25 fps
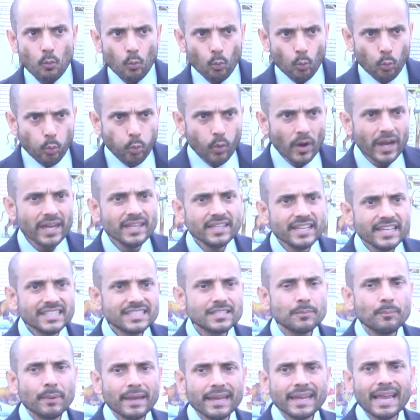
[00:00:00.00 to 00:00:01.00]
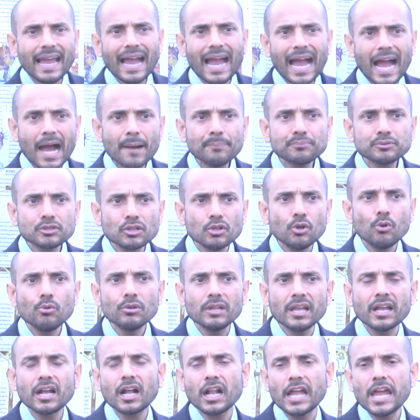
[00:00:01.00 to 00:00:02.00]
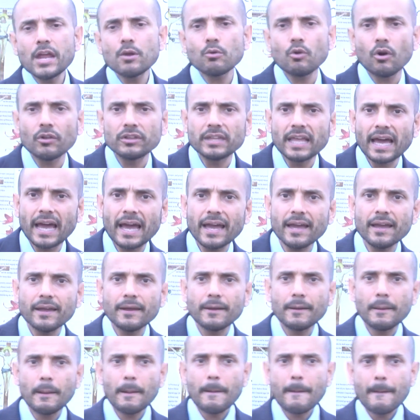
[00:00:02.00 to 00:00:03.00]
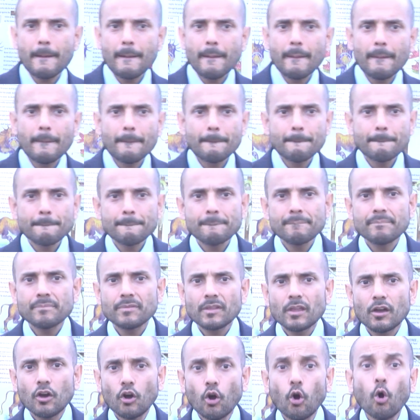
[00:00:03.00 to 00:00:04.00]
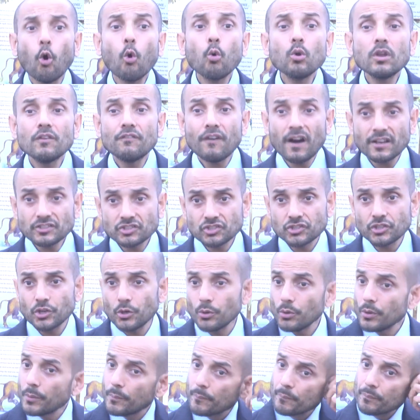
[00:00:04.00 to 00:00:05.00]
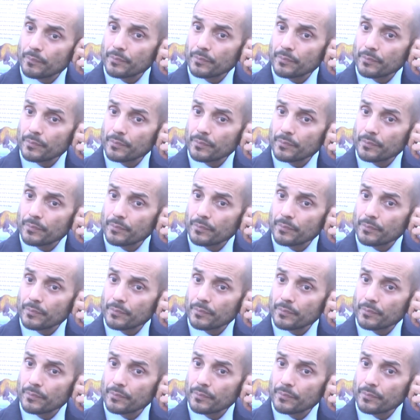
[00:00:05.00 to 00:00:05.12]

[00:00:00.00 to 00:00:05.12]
We need to be absolutely clear on that. All of us do.